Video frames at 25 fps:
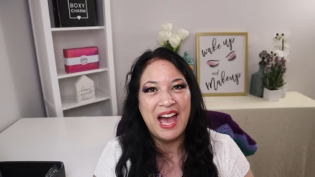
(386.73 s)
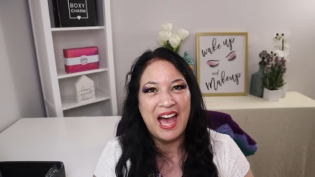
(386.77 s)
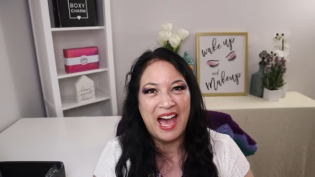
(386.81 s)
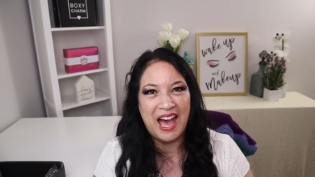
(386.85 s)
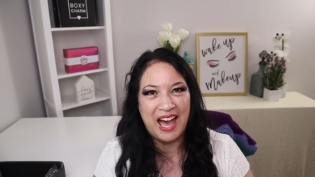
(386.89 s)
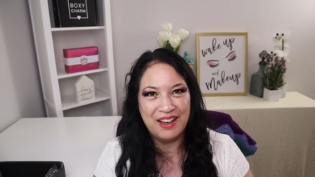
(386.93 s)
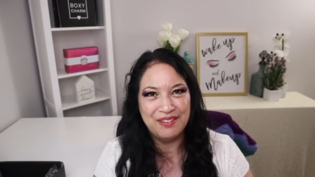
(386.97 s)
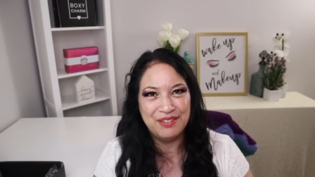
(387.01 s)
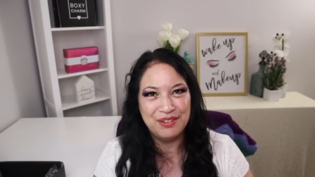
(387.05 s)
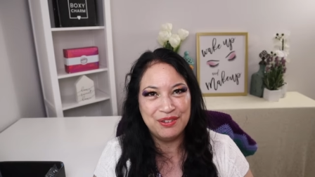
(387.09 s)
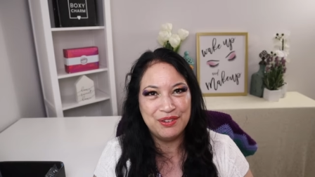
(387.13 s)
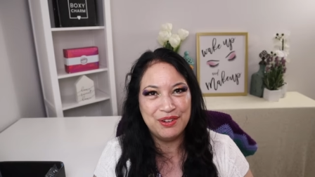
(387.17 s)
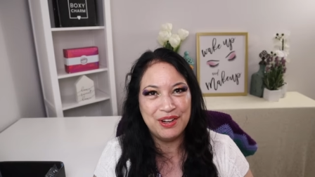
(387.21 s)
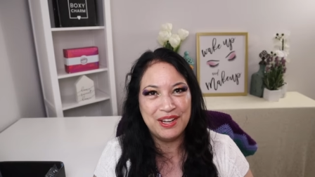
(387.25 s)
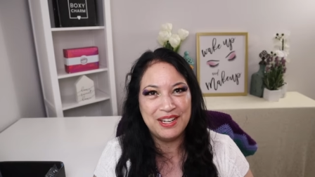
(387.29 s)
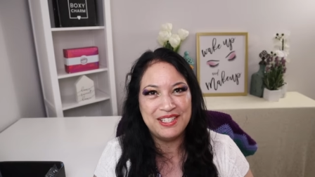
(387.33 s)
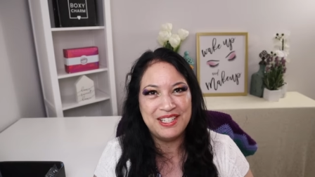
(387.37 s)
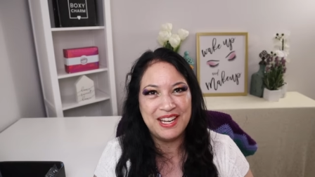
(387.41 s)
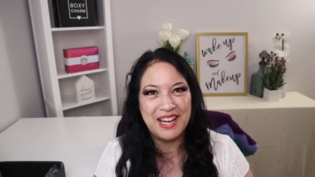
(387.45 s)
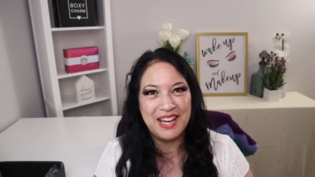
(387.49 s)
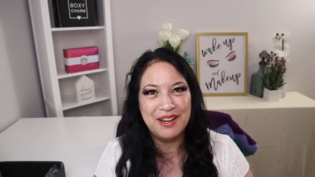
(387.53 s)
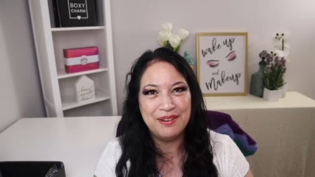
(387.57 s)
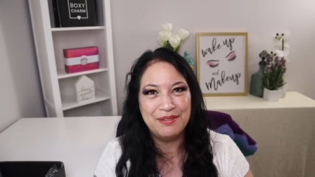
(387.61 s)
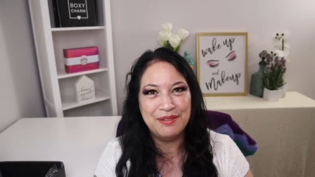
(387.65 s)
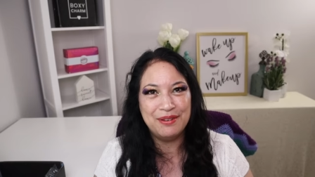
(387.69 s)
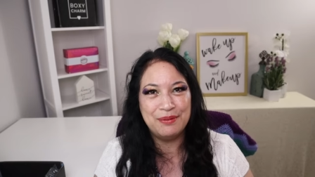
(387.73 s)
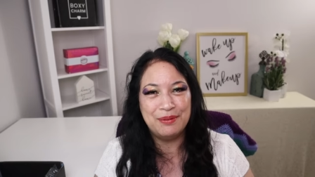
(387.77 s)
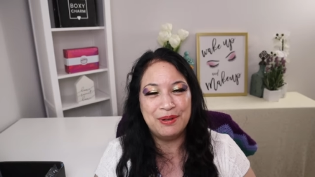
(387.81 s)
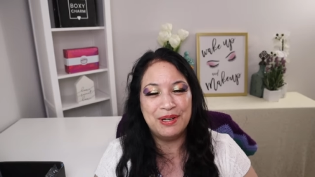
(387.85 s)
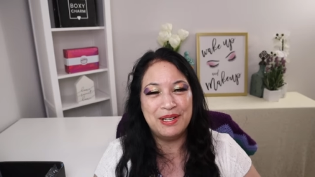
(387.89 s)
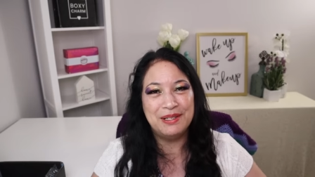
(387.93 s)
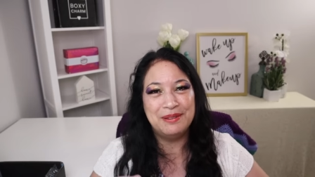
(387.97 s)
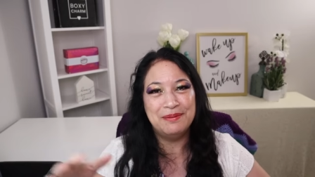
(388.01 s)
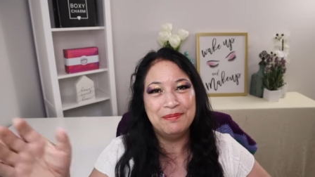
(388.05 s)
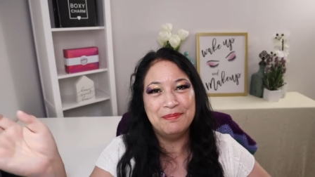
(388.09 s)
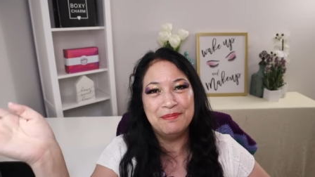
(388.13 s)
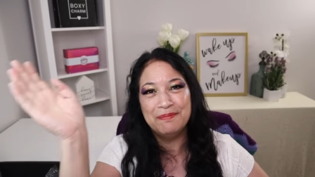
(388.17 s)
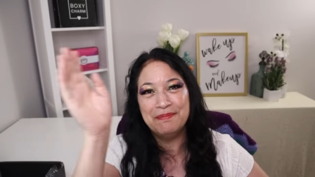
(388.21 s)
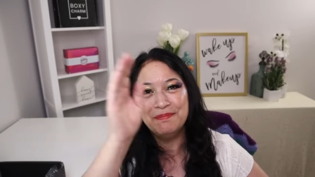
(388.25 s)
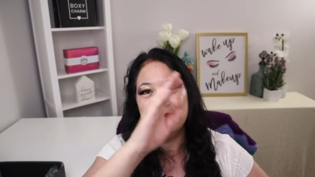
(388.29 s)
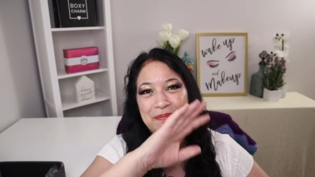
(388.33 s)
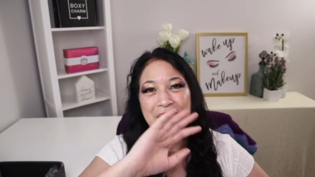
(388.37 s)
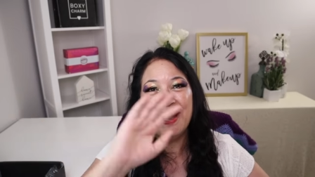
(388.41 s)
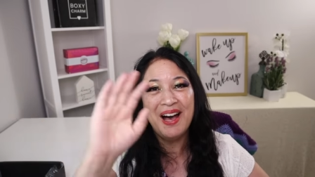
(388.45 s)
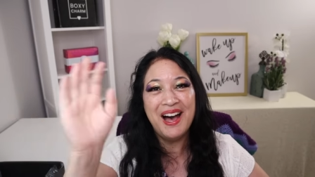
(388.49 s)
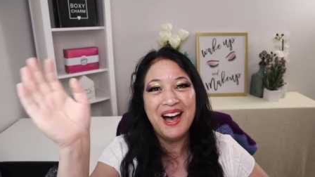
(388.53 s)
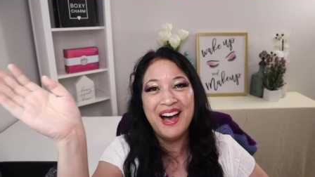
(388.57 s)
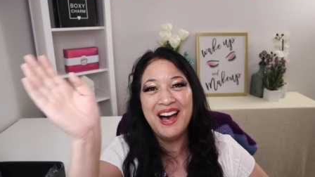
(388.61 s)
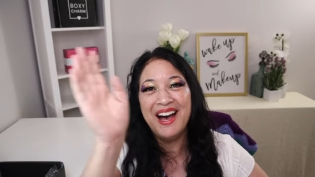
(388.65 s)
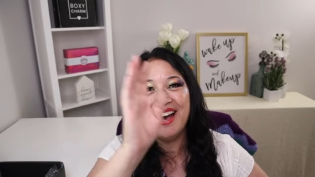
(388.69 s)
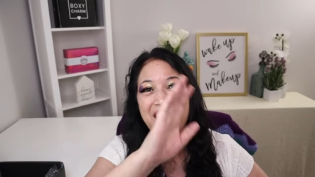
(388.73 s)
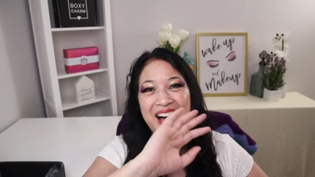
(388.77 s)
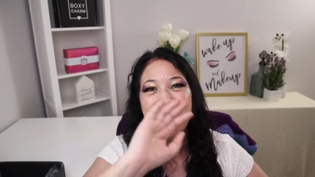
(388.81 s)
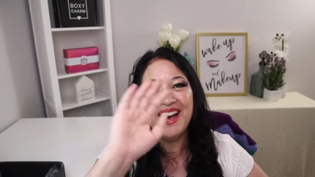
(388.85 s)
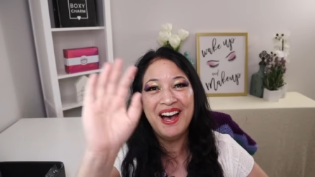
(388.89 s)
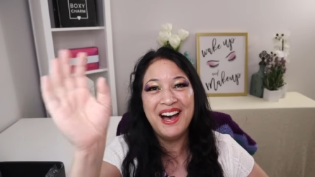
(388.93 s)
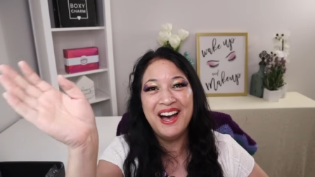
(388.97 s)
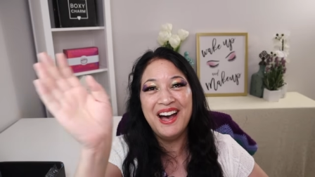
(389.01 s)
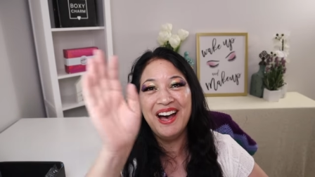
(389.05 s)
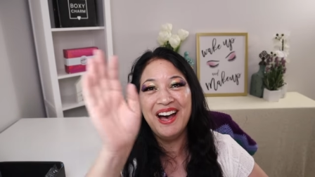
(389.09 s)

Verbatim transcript: Have a great day, everyone. Bye.